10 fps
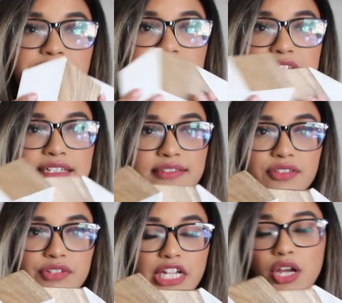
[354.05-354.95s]
for these
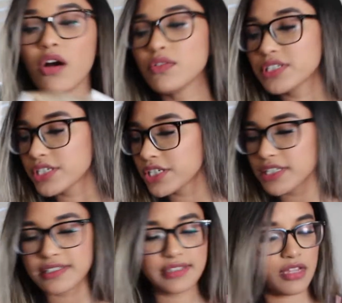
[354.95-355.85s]
3
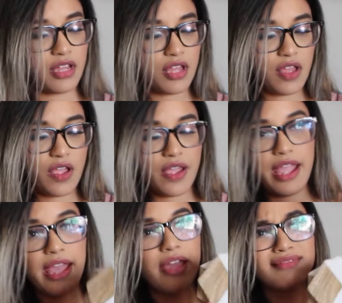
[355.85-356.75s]
coasters.
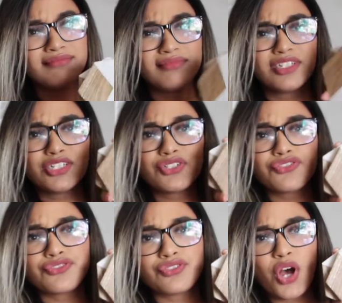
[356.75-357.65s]
And they're
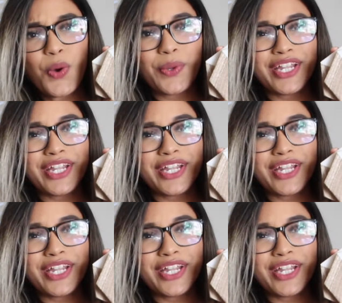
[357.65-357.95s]
just so